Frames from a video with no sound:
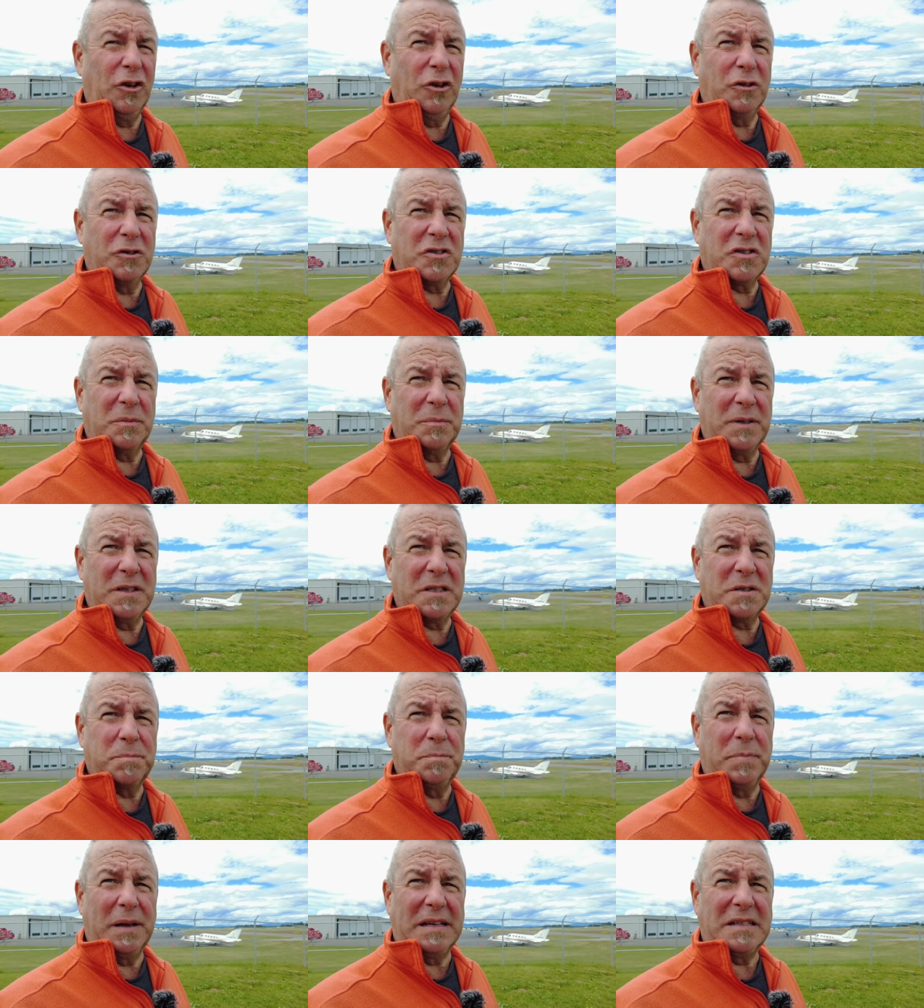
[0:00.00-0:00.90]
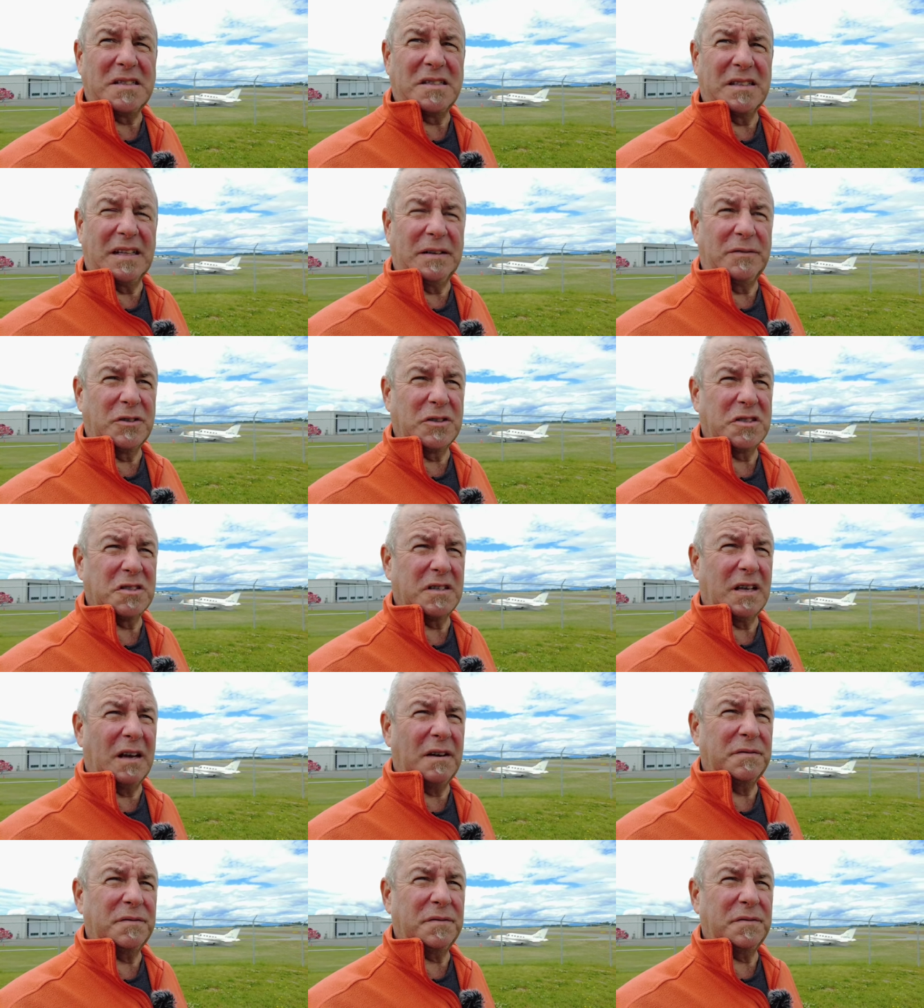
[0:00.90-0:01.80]
Some of this base level
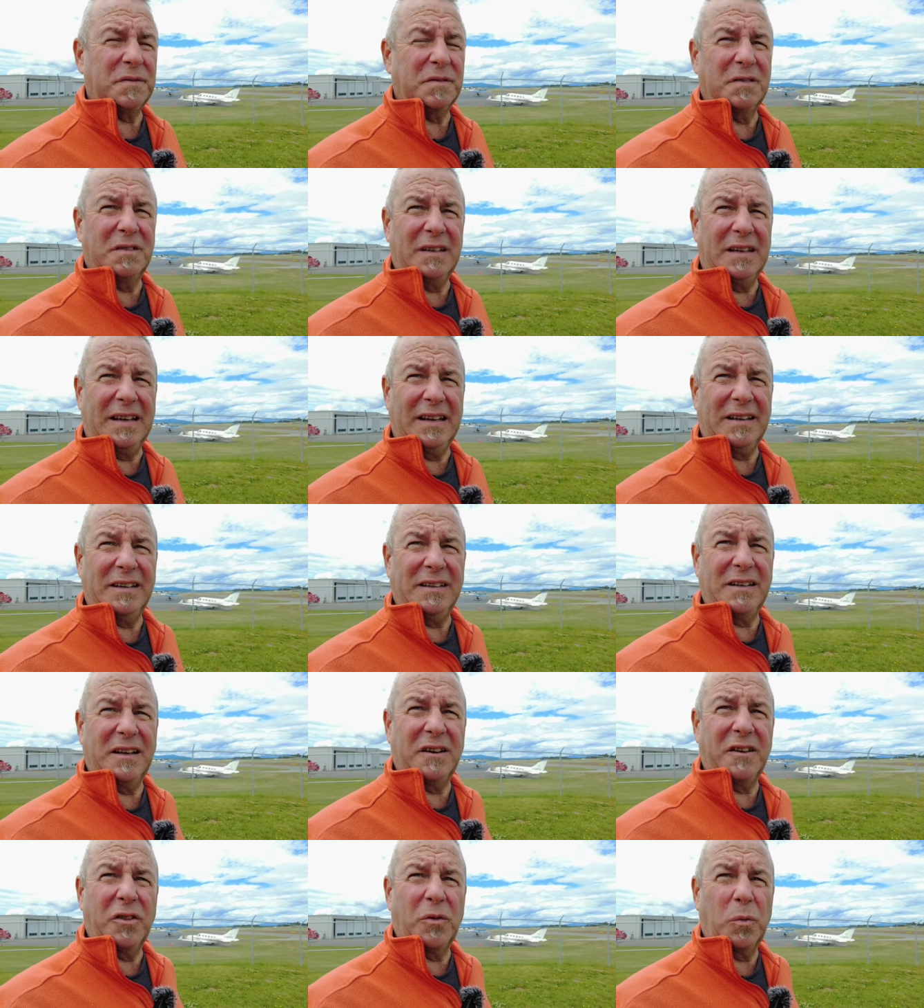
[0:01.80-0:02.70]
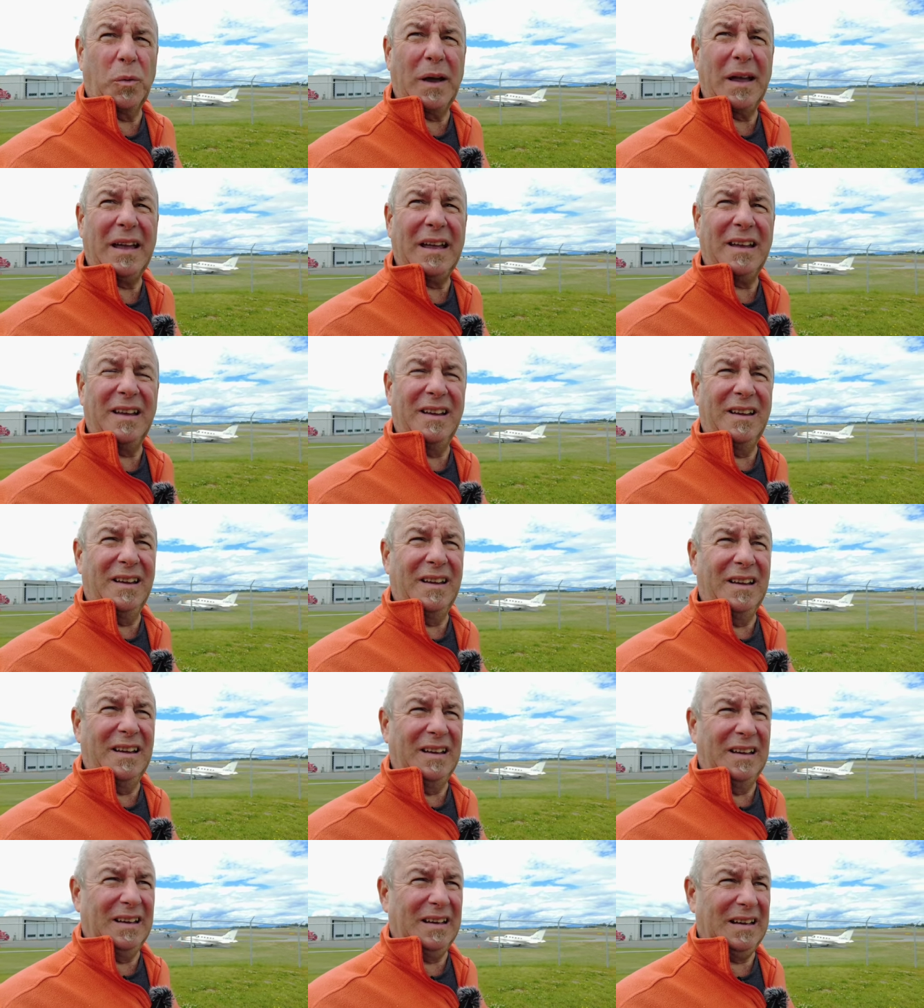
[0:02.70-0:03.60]
stuff, get it out of the way.
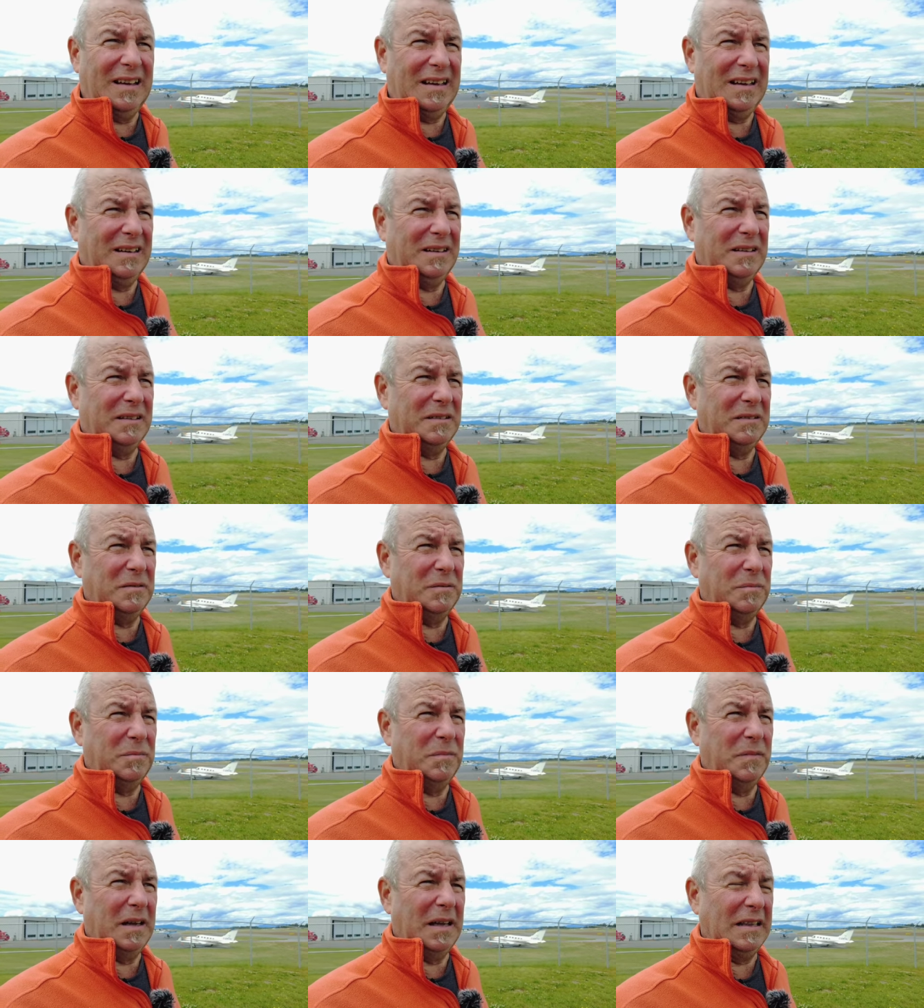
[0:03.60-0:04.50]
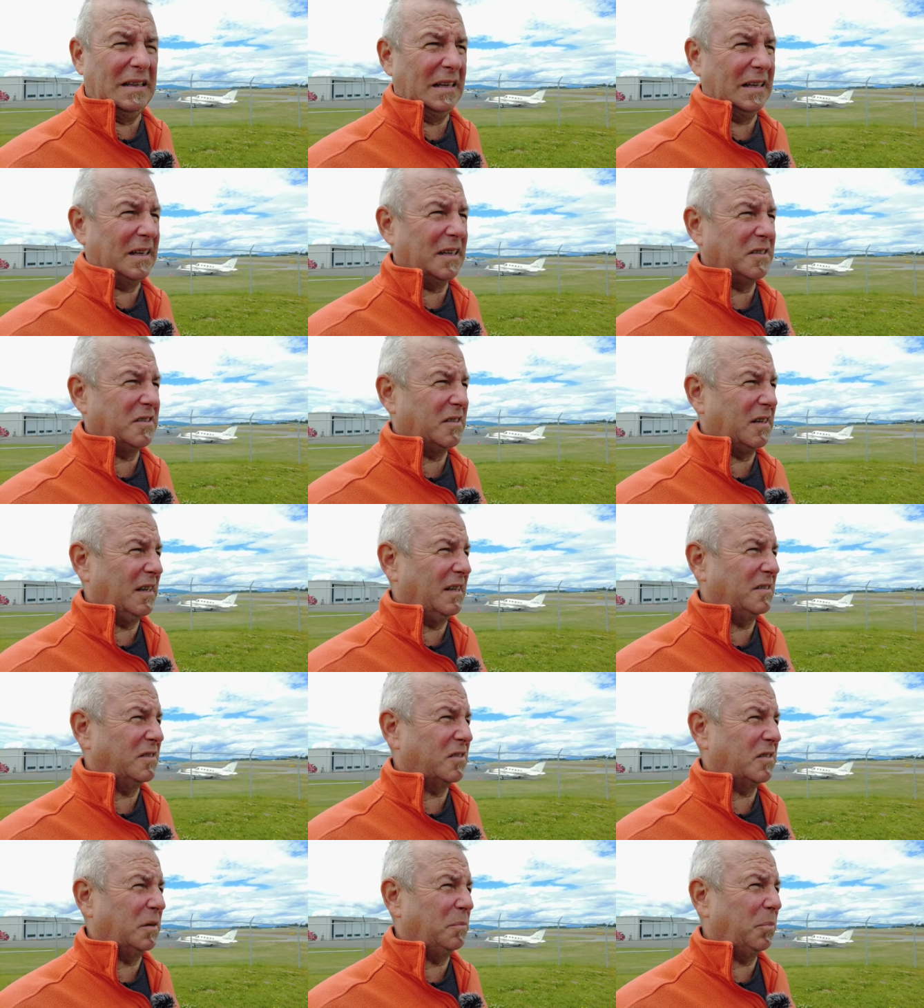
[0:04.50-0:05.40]
And like I say,
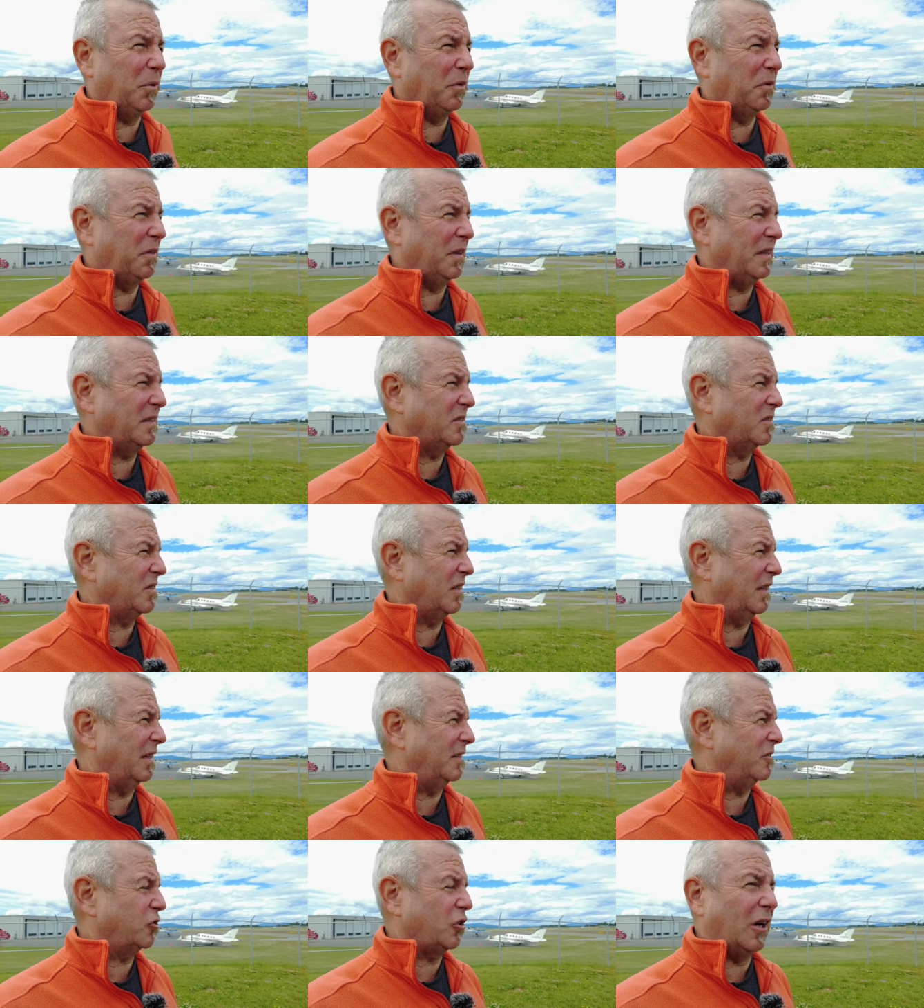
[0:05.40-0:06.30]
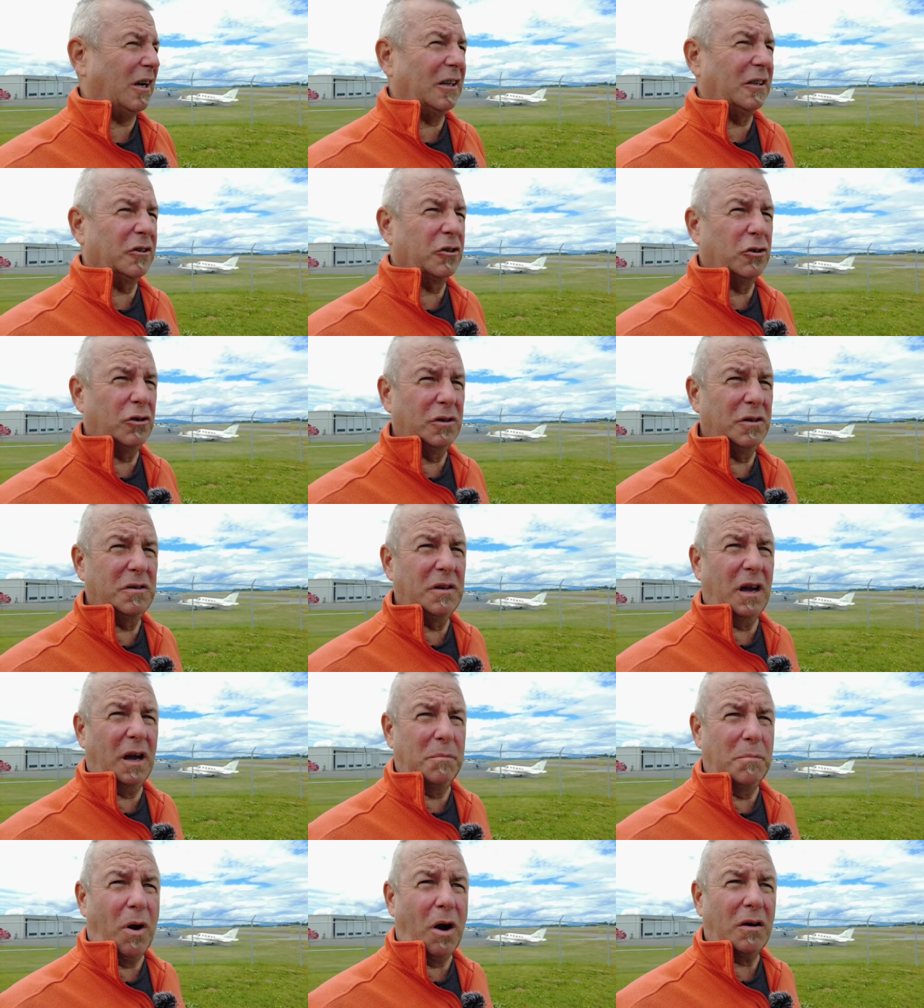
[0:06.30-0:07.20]
simple things like childhood
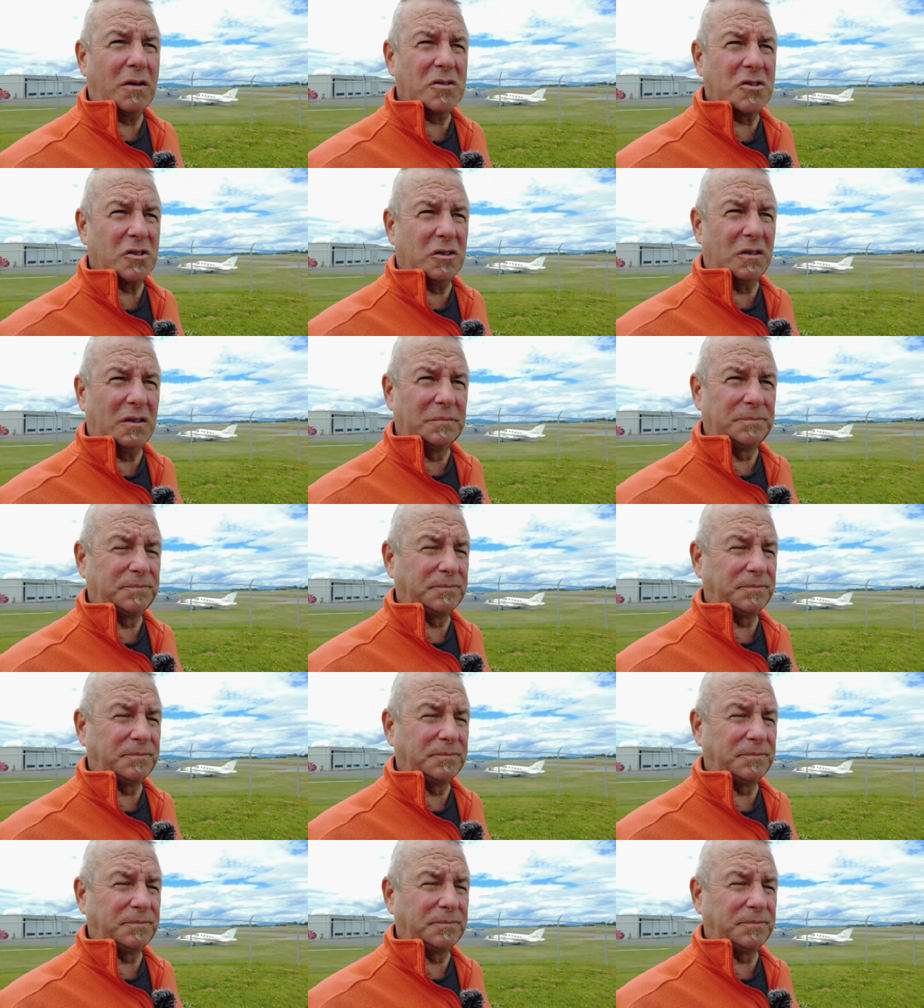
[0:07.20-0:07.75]
amoxil